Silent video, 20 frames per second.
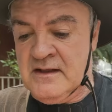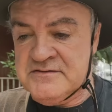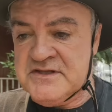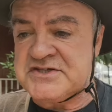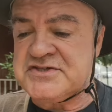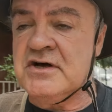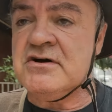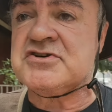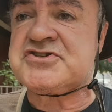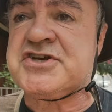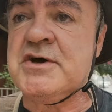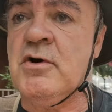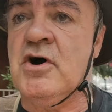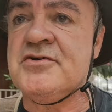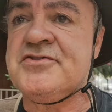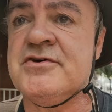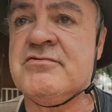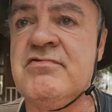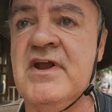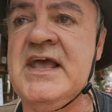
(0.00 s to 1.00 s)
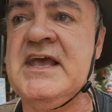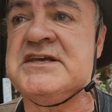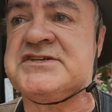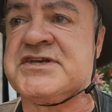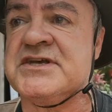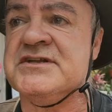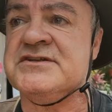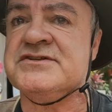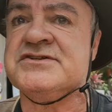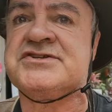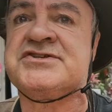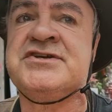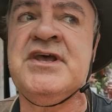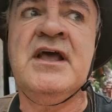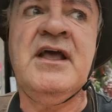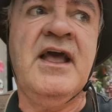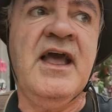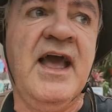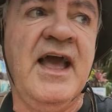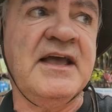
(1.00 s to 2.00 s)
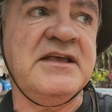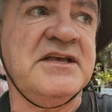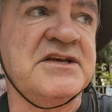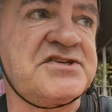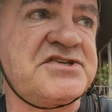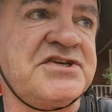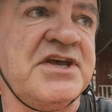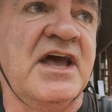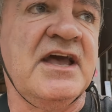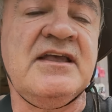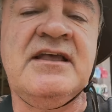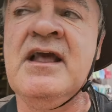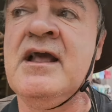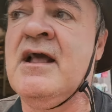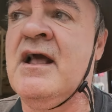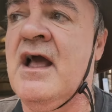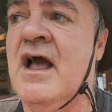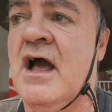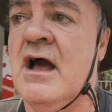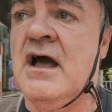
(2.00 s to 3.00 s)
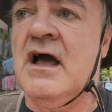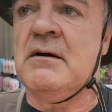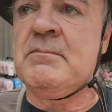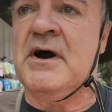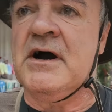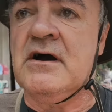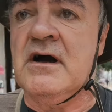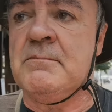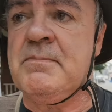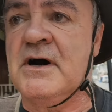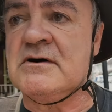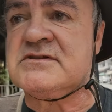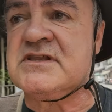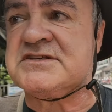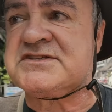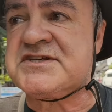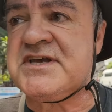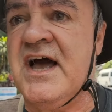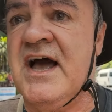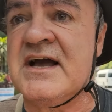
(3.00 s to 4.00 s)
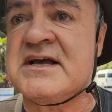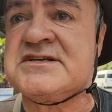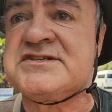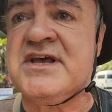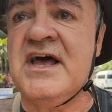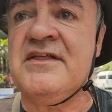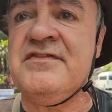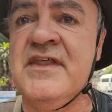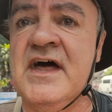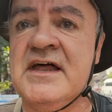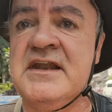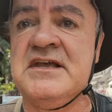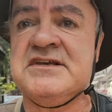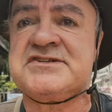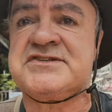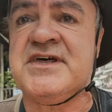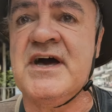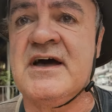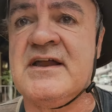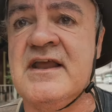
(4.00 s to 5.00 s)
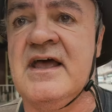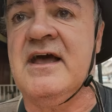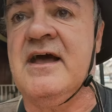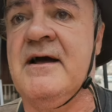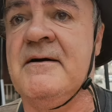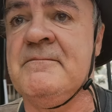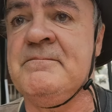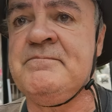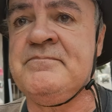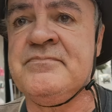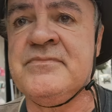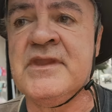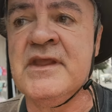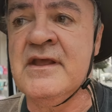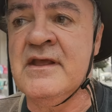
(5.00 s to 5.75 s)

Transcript: There's also other reasons, about the tax, and that is that, there's